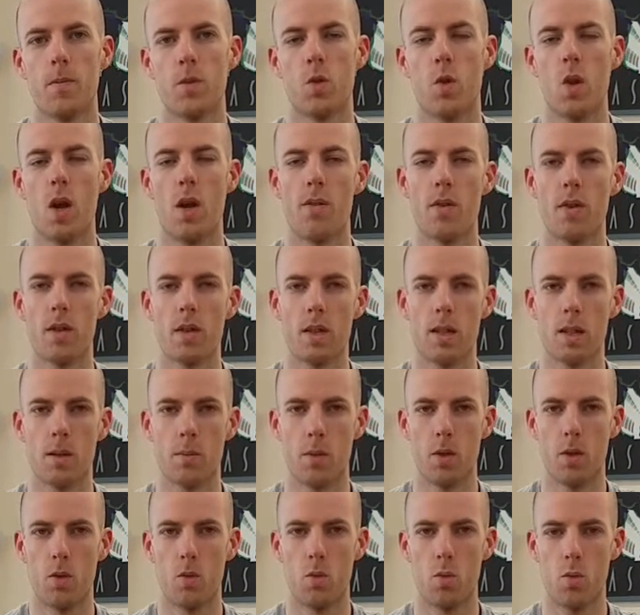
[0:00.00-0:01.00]
So have a think
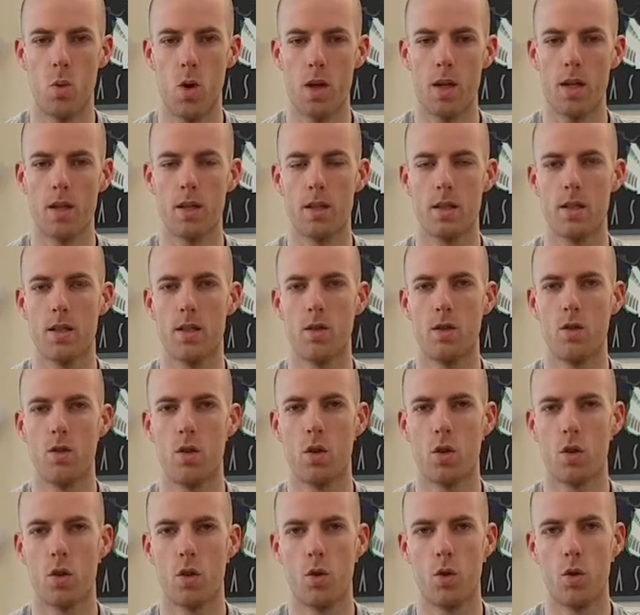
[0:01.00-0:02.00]
about it. What is it that
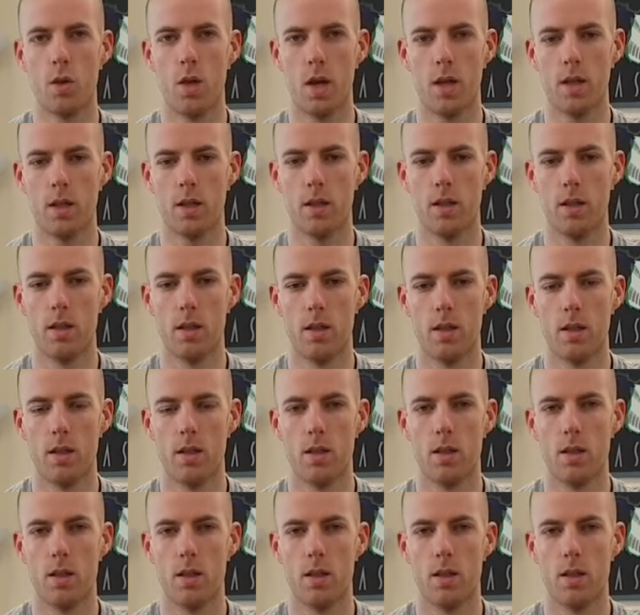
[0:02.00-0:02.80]
you are good at?